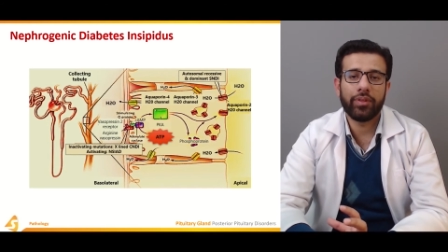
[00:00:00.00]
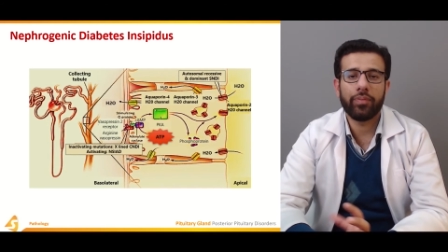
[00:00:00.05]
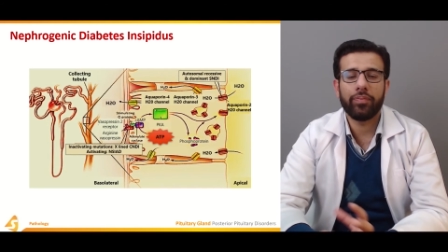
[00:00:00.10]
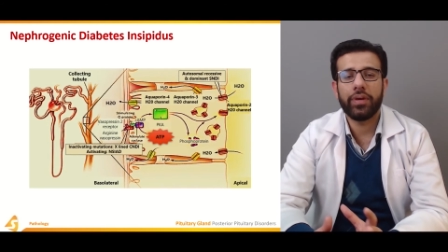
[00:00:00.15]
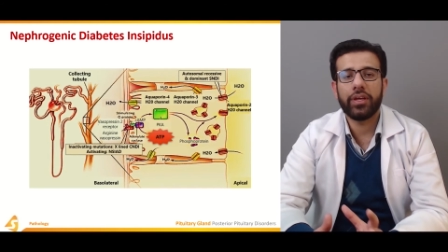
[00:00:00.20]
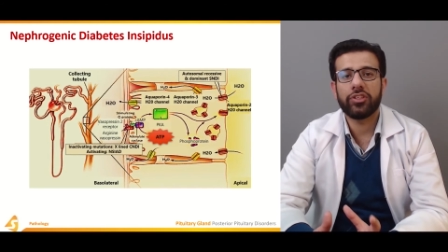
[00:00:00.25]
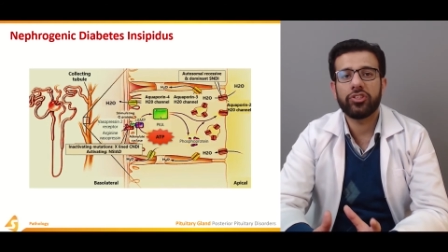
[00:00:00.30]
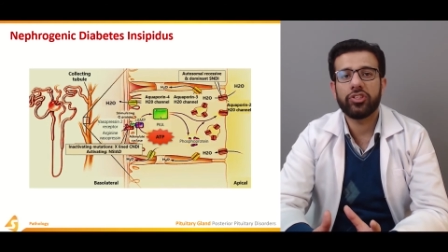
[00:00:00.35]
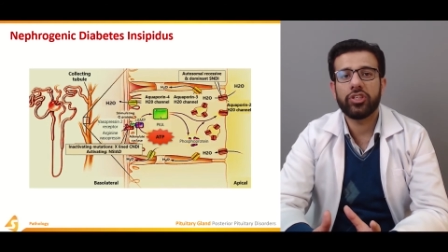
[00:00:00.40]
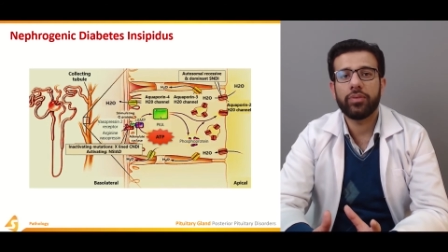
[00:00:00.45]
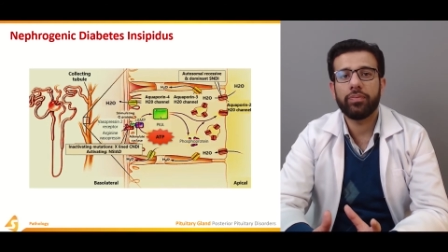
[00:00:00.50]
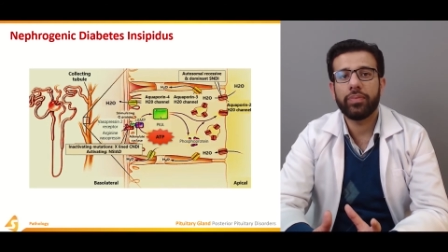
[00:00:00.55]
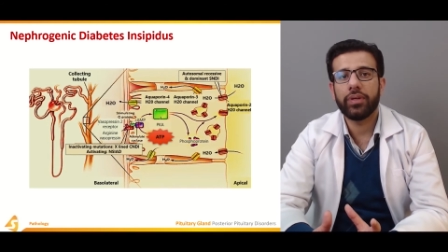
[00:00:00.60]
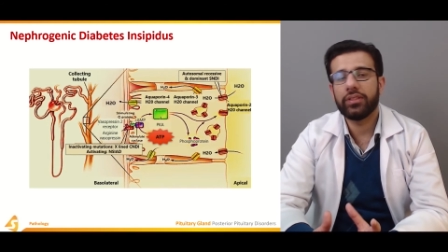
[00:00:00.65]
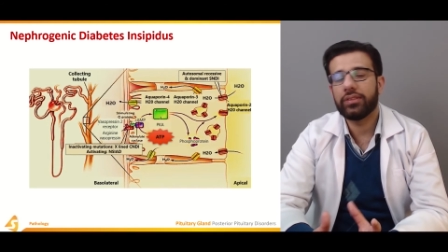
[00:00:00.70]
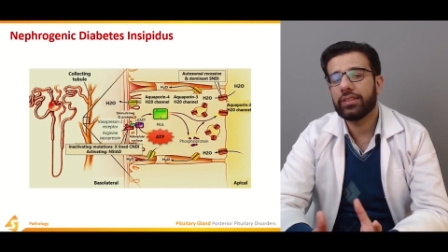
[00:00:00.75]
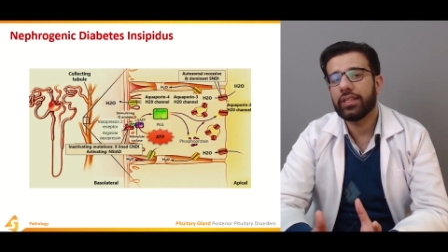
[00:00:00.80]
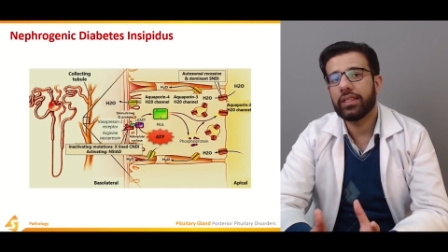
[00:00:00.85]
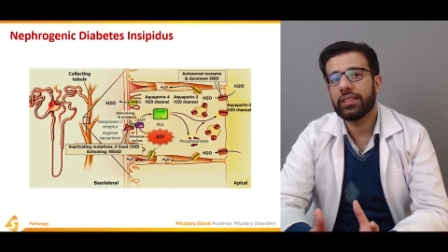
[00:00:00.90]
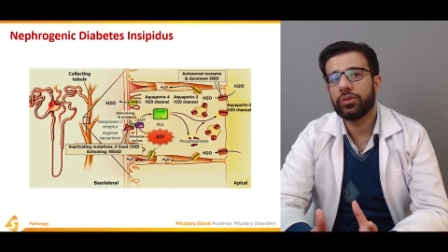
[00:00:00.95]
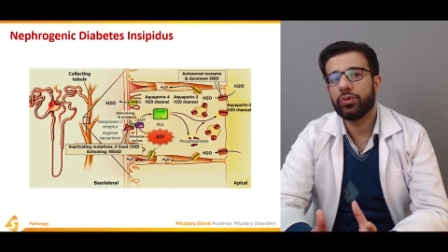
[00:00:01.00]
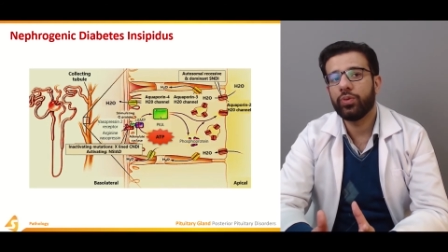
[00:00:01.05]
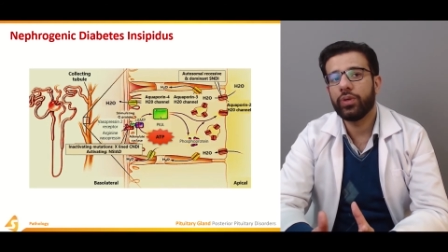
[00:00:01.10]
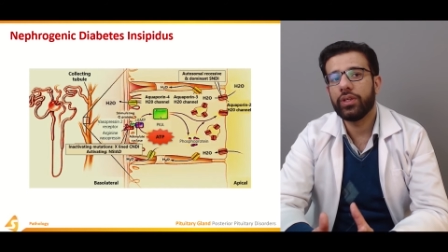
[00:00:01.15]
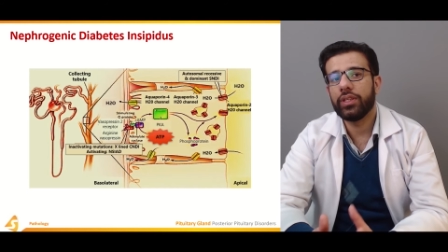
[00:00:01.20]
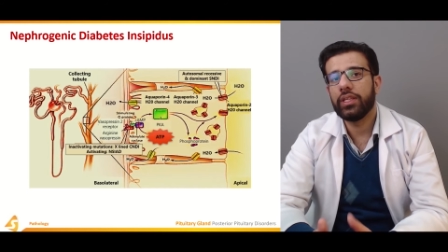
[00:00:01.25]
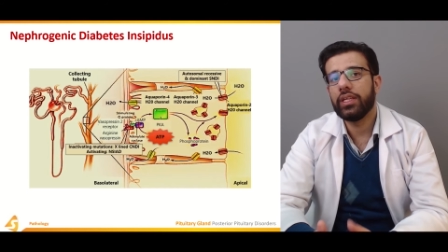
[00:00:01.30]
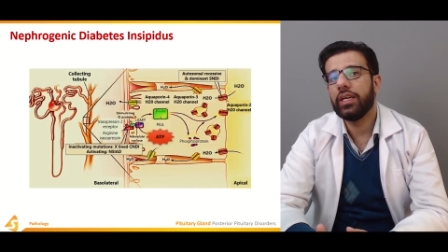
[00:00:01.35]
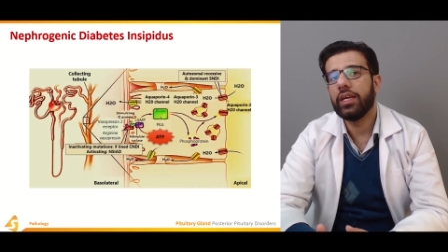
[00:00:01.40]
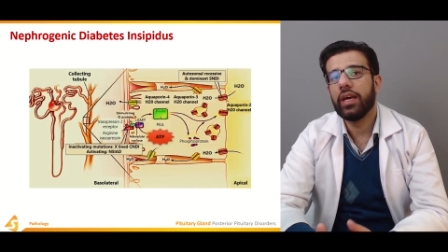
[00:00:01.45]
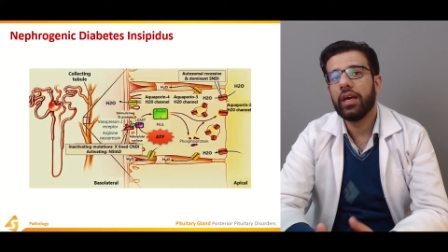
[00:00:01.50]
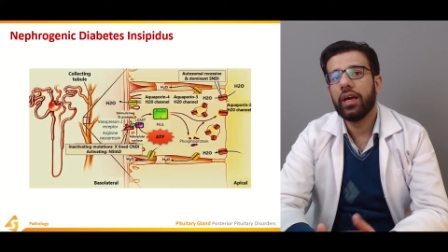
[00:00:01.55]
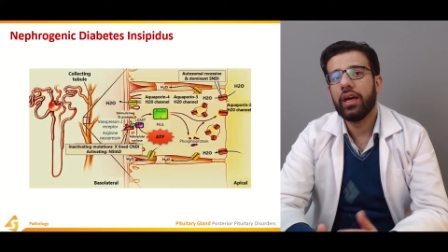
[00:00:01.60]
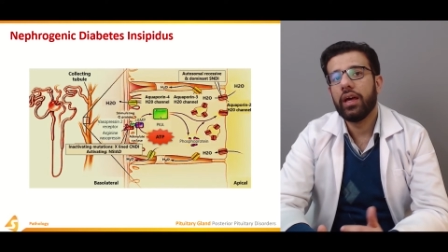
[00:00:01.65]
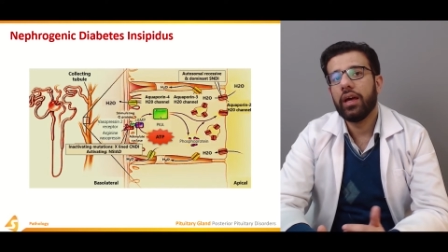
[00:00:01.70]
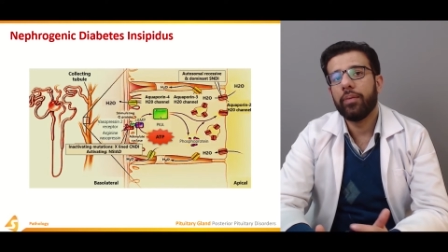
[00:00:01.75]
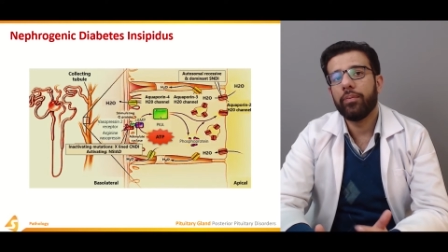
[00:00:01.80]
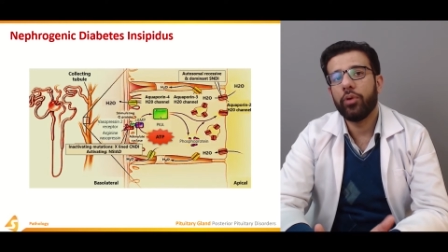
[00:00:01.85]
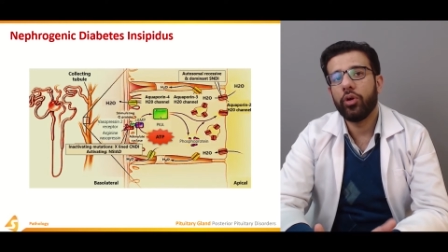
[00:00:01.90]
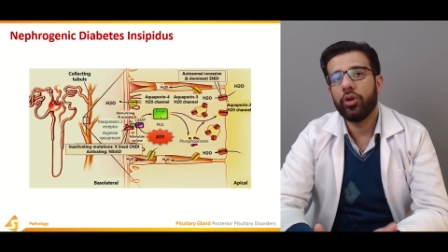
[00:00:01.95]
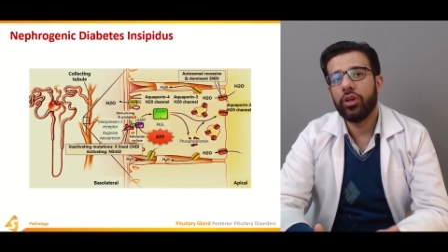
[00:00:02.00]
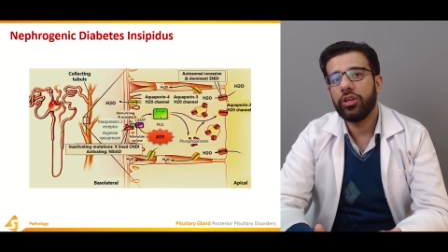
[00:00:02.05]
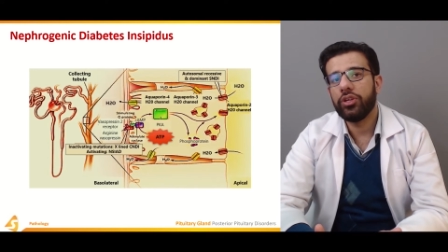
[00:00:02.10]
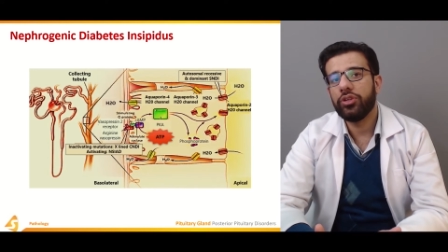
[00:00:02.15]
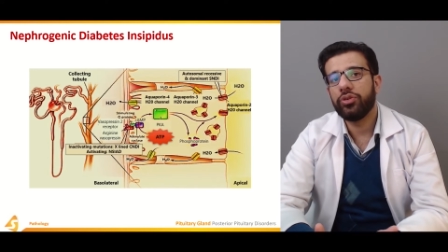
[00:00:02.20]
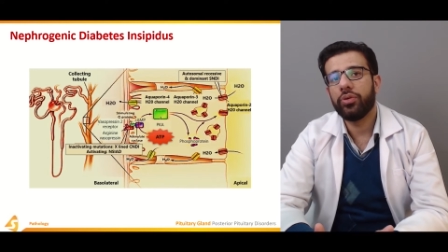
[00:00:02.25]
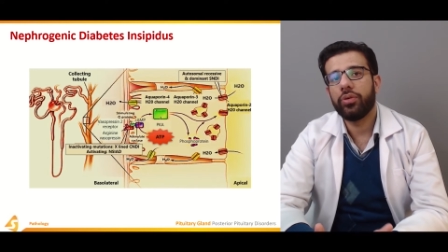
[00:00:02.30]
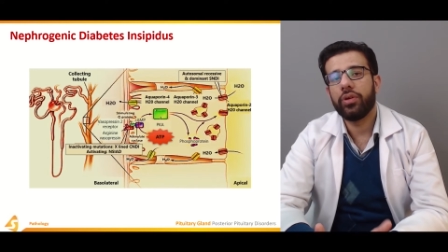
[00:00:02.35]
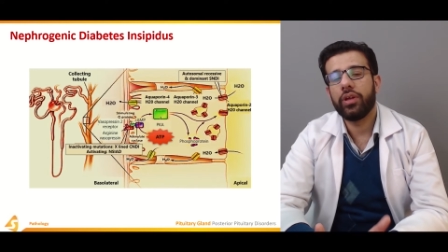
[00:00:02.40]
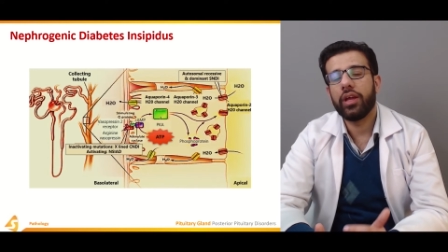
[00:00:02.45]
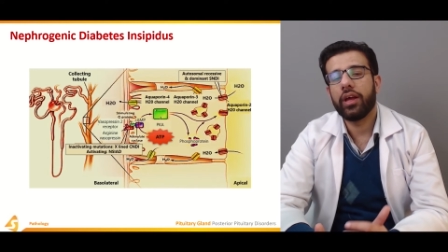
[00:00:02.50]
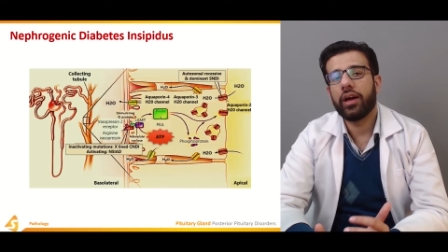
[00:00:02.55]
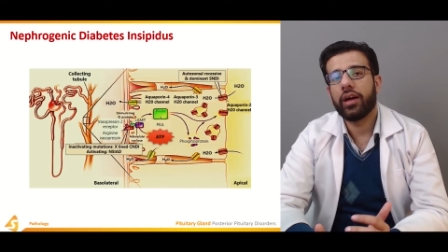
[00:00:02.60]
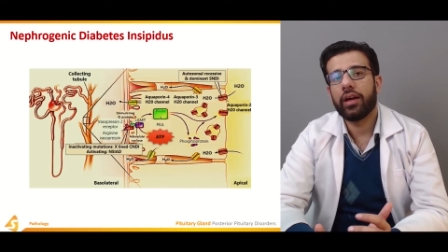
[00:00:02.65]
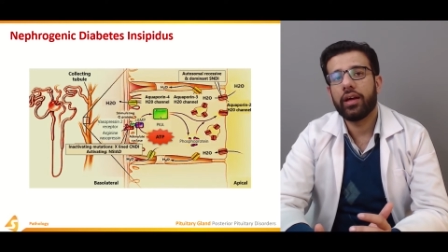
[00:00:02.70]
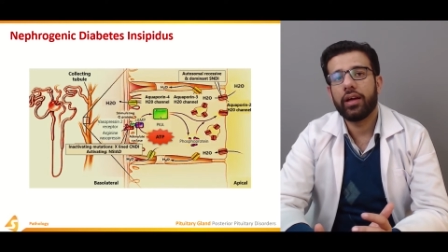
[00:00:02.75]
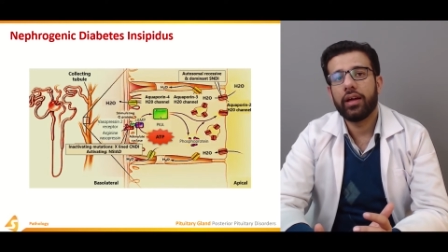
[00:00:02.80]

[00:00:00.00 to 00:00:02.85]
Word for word: The patient presents with the polyuria,